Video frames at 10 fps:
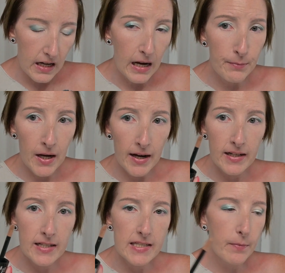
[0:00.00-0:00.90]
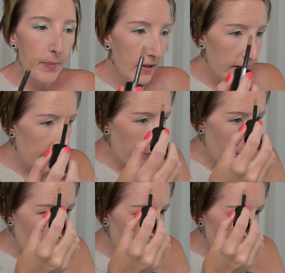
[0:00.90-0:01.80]
I'm not going to dip into that
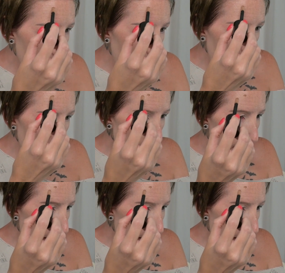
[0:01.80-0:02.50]
product again.